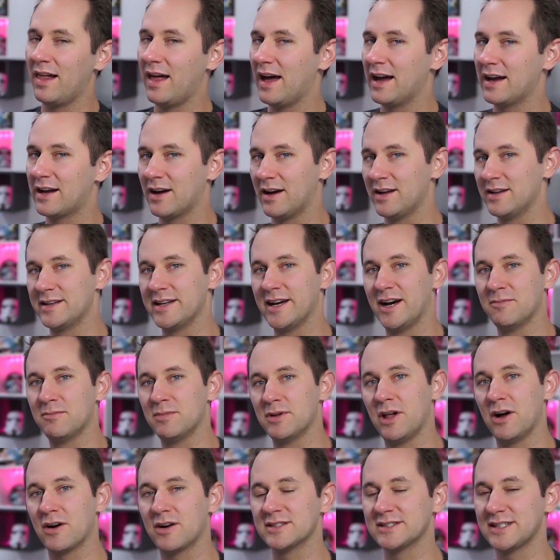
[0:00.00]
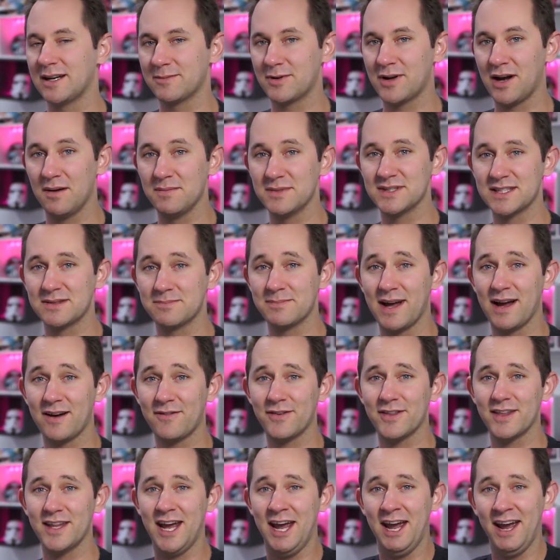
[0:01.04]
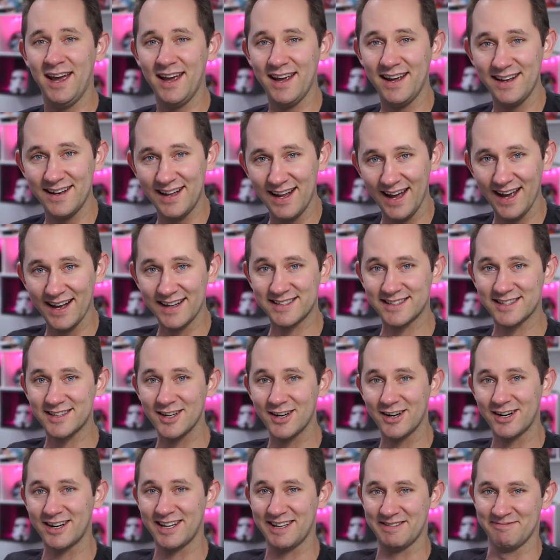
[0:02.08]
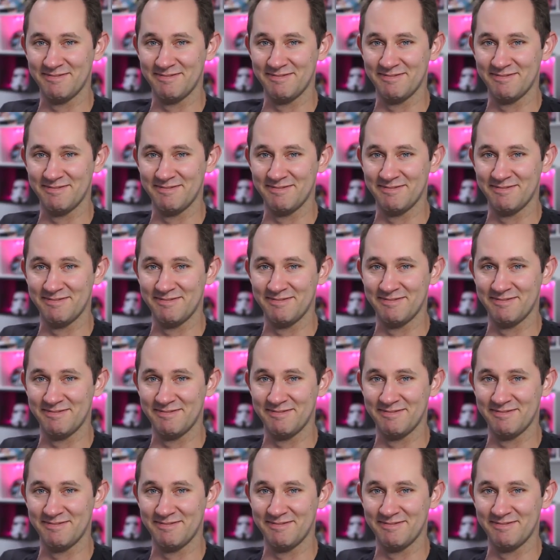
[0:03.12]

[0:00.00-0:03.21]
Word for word: icon down below, because I'm commenting back for the next thirty